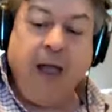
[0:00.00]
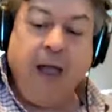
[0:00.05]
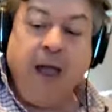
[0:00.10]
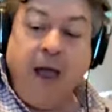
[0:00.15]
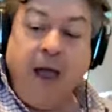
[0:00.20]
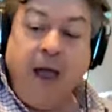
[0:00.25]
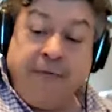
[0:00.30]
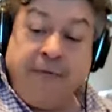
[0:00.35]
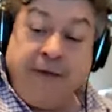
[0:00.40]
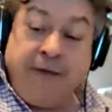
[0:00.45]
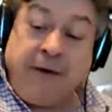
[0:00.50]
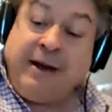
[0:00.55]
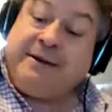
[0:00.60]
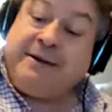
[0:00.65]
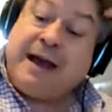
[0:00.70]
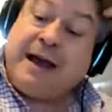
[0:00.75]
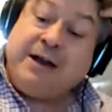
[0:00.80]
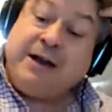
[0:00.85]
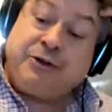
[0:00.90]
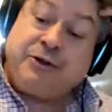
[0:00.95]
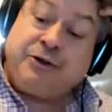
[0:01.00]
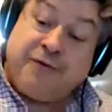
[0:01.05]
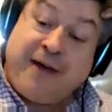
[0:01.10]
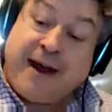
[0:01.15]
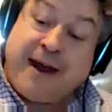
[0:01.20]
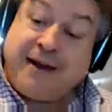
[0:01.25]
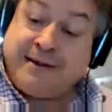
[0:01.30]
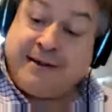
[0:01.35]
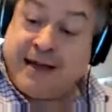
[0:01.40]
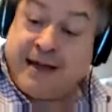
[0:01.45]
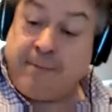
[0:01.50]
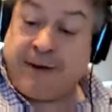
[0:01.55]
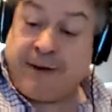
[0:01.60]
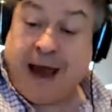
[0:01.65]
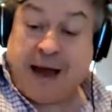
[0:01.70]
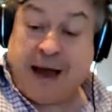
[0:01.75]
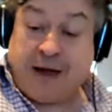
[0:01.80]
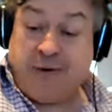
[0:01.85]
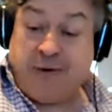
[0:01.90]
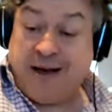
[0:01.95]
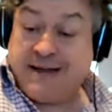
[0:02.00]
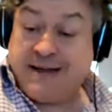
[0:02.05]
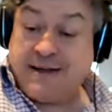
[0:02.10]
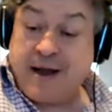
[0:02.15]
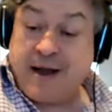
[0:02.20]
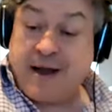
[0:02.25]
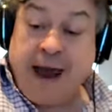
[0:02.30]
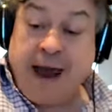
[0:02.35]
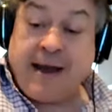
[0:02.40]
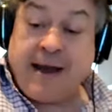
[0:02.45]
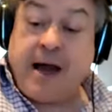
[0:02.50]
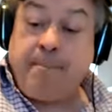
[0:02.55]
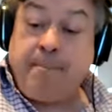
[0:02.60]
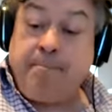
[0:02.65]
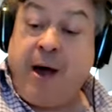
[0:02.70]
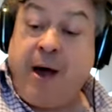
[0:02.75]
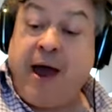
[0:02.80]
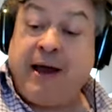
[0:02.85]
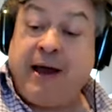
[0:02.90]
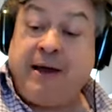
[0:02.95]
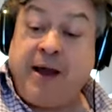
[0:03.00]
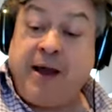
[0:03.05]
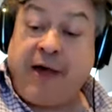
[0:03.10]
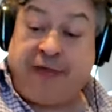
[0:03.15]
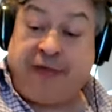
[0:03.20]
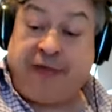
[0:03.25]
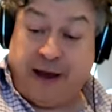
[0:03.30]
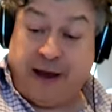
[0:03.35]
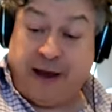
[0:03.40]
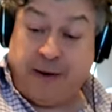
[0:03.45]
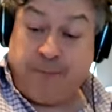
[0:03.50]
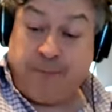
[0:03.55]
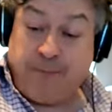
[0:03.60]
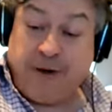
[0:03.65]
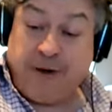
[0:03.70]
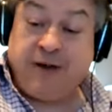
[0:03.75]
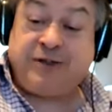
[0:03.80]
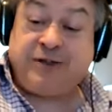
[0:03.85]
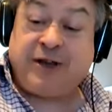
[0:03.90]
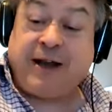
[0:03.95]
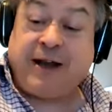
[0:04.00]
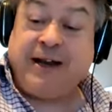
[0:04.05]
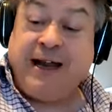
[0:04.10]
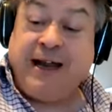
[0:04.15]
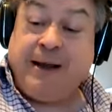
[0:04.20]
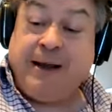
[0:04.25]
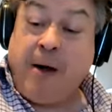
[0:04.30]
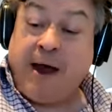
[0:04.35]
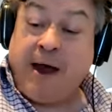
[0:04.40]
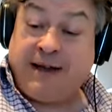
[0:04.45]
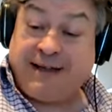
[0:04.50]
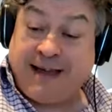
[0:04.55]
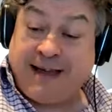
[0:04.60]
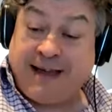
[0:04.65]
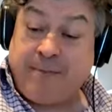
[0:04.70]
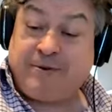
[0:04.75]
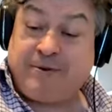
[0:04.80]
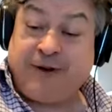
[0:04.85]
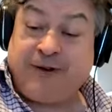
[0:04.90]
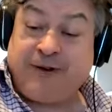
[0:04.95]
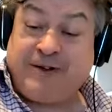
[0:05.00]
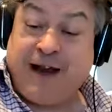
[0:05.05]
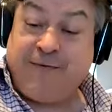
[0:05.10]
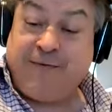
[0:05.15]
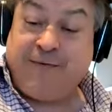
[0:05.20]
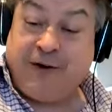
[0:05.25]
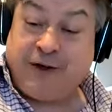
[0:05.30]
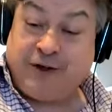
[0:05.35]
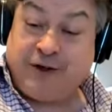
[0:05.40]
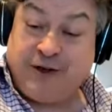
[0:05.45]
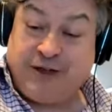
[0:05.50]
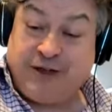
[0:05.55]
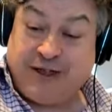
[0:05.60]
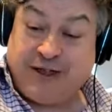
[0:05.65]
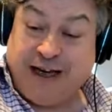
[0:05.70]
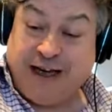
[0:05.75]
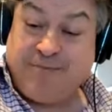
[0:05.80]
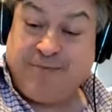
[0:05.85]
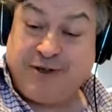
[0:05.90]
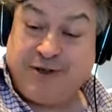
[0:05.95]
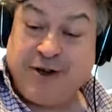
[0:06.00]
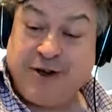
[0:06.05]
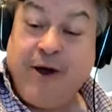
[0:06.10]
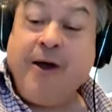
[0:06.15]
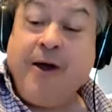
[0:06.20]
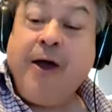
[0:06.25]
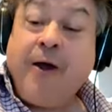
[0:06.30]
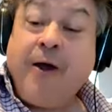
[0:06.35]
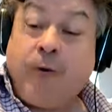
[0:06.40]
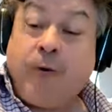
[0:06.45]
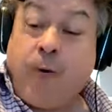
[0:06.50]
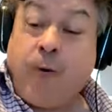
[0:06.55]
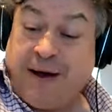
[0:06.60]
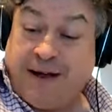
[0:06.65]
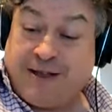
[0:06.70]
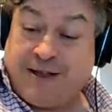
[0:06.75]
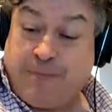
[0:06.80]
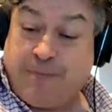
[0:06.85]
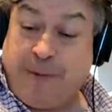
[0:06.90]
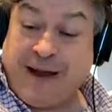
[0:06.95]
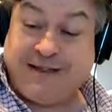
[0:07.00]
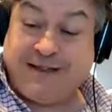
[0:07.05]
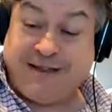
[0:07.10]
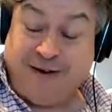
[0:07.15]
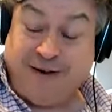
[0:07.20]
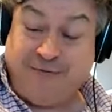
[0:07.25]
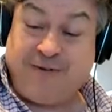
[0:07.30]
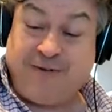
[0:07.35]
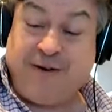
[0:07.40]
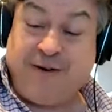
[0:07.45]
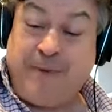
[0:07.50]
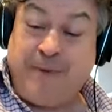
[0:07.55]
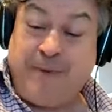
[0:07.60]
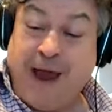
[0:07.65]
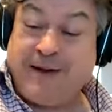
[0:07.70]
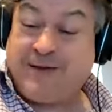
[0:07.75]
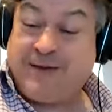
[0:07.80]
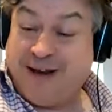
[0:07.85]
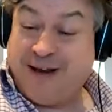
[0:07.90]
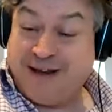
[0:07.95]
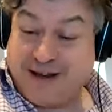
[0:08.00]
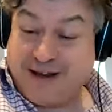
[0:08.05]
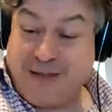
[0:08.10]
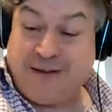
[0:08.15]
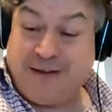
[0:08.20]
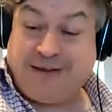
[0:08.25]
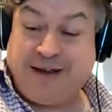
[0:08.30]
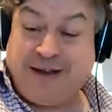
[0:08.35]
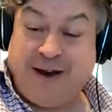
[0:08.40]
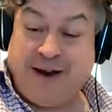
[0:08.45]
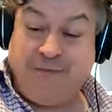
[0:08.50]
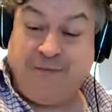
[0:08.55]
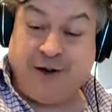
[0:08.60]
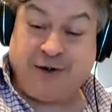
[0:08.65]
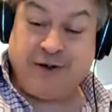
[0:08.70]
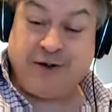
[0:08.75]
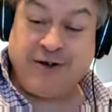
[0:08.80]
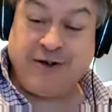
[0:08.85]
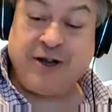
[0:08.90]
The only danger of that in some categories is I end up buying nothing because suddenly my Samsung television seems quite expensive compared to these other televisions. Yeah,